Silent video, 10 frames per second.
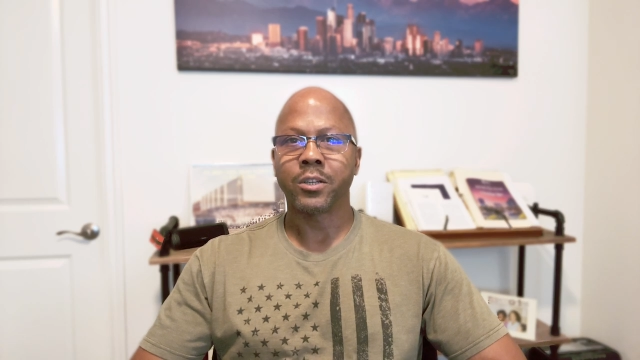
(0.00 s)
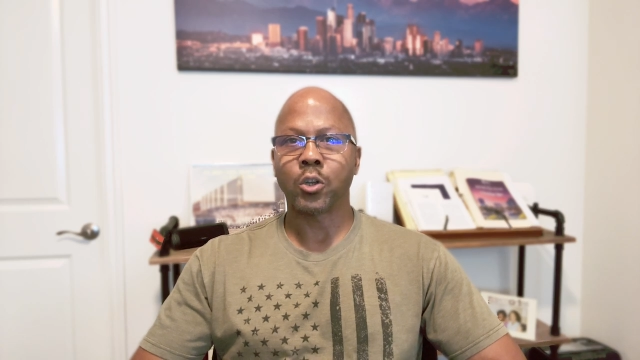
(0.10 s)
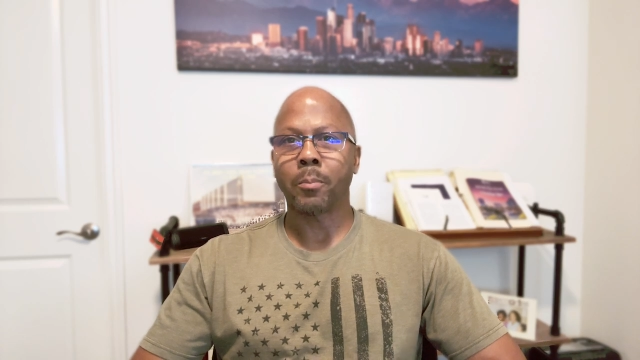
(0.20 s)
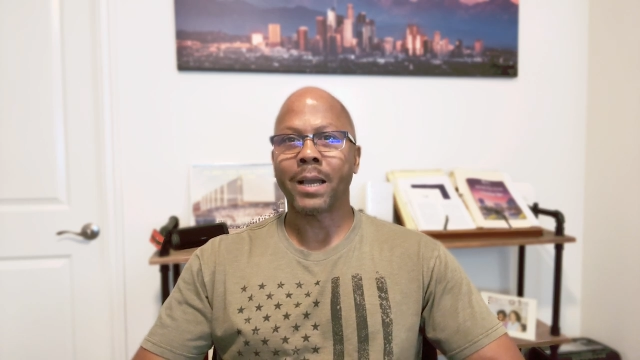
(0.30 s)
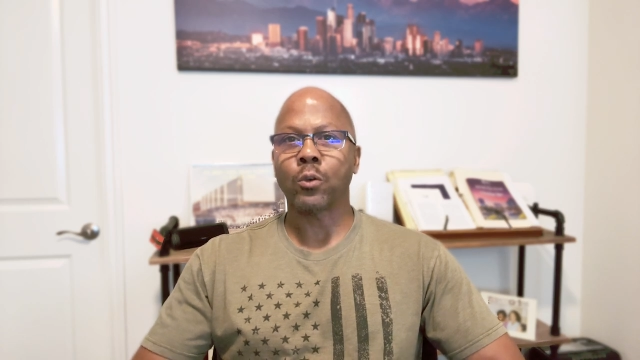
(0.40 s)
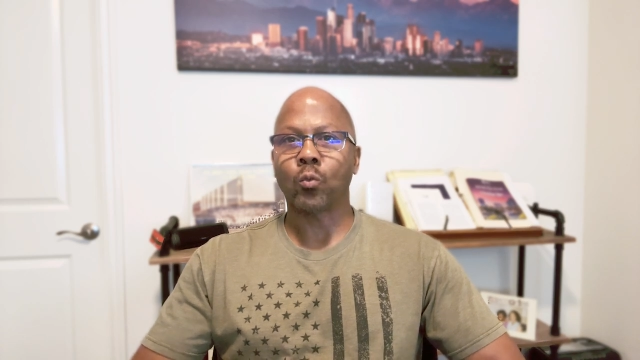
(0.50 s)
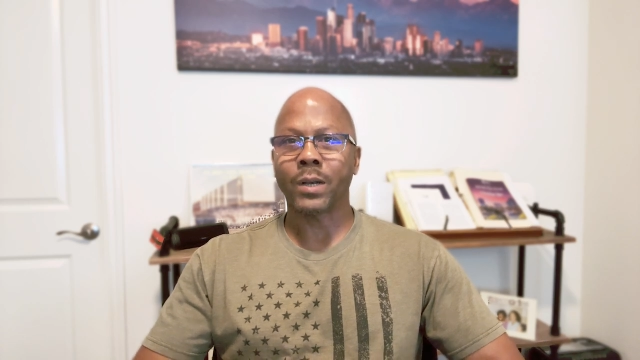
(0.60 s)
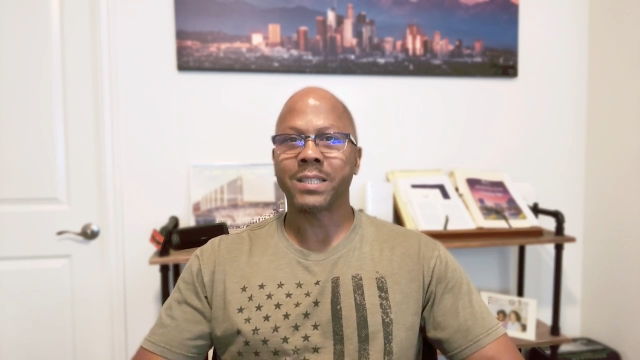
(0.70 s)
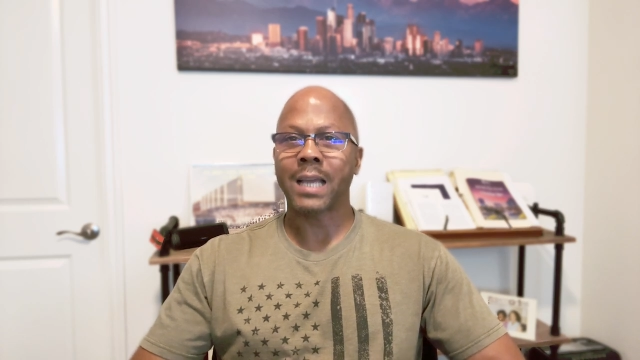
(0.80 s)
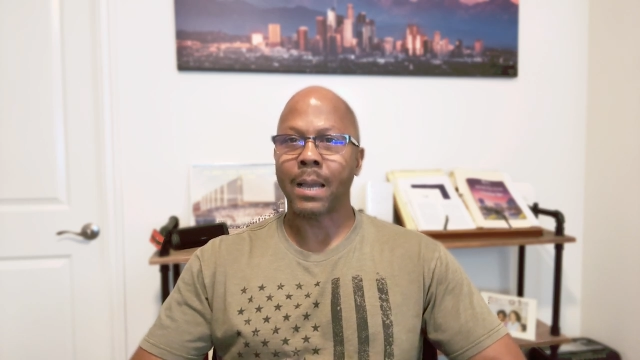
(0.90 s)
no matter
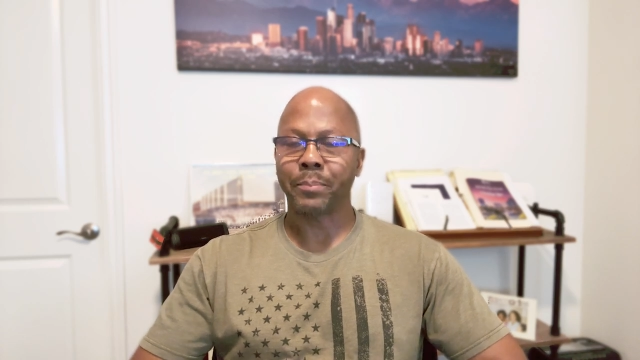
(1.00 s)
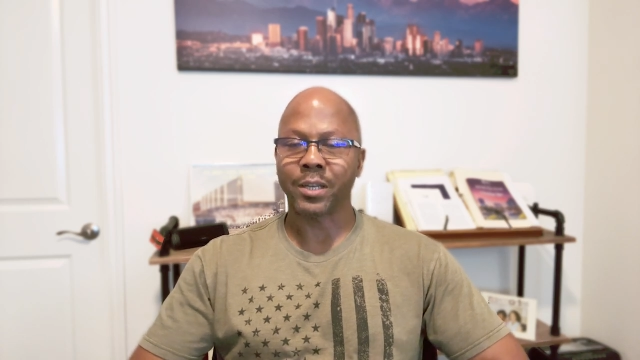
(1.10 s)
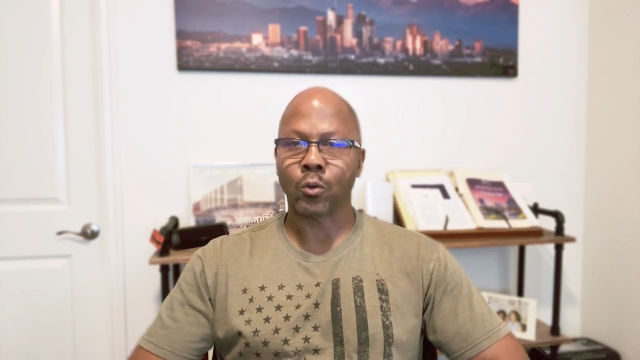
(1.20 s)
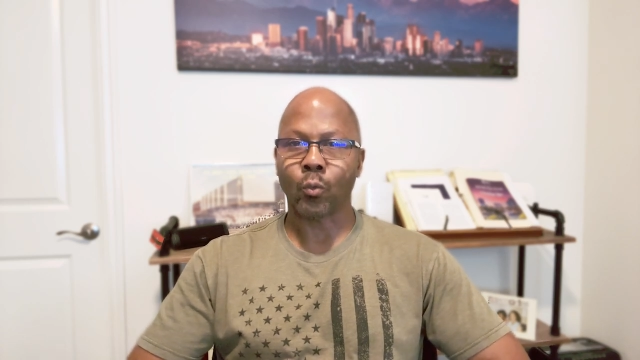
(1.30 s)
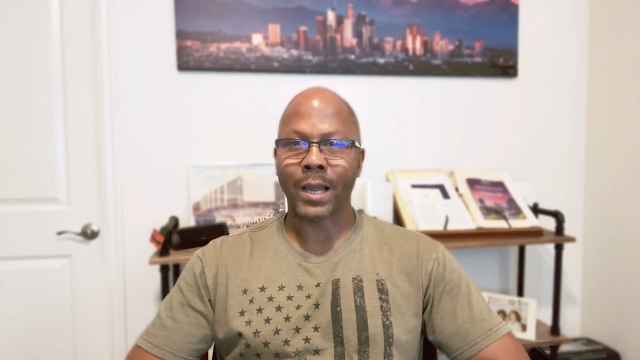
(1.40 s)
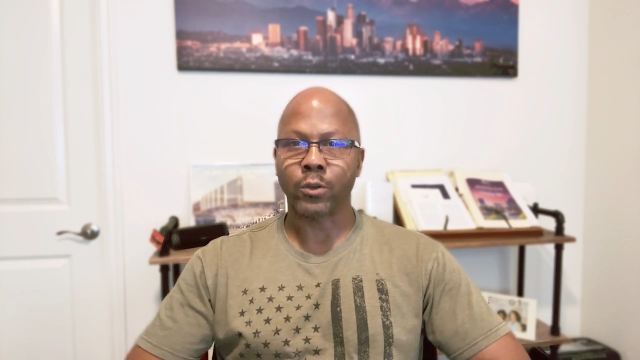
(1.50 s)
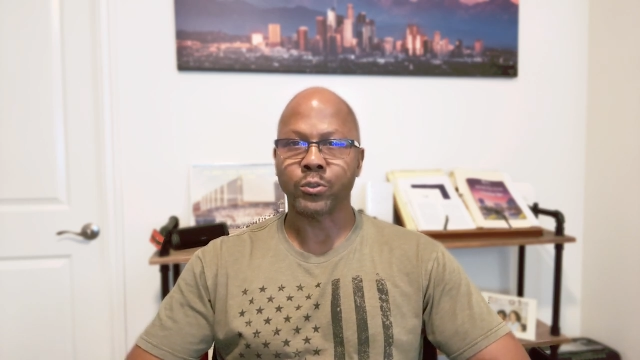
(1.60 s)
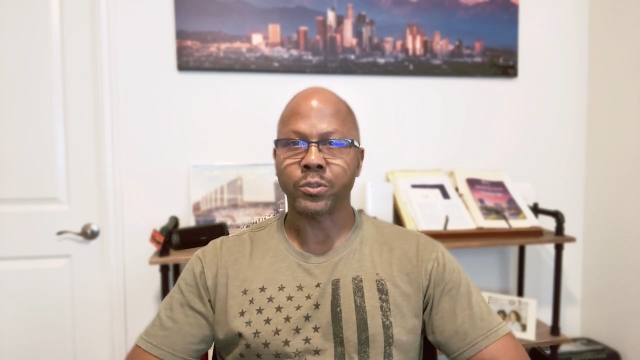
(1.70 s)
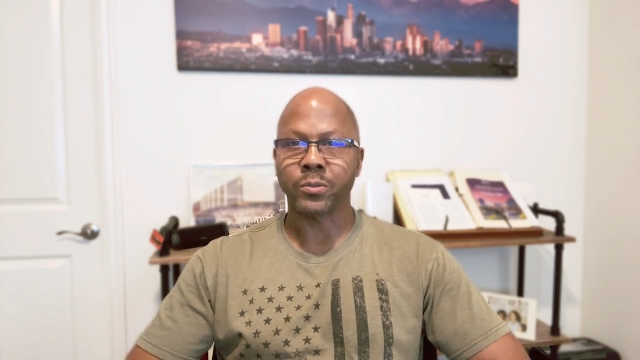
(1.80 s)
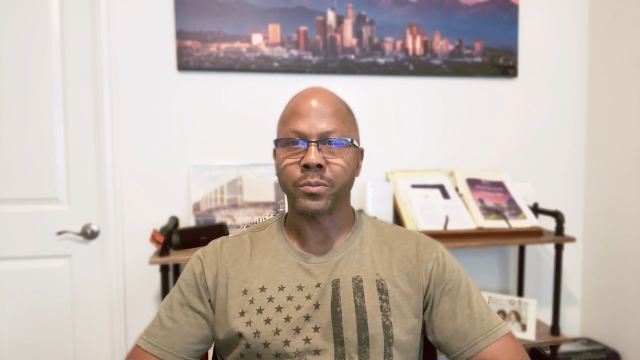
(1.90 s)
what's happening
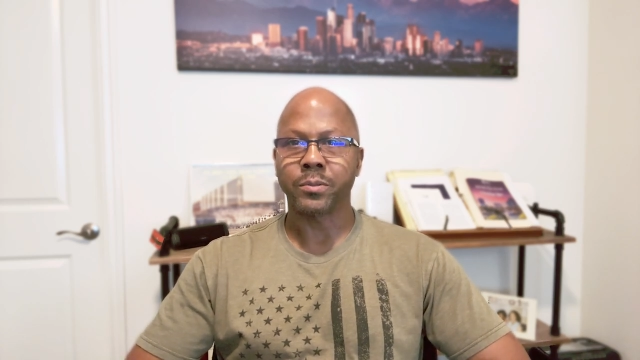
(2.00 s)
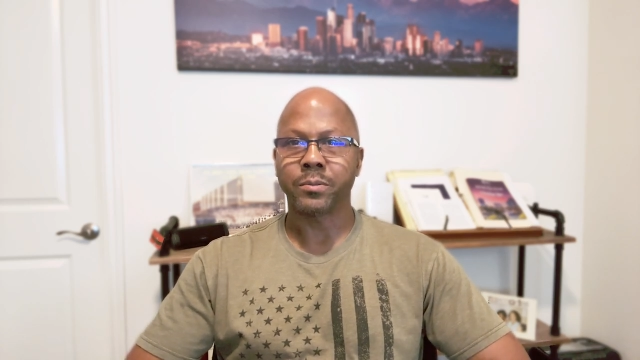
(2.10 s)
around you.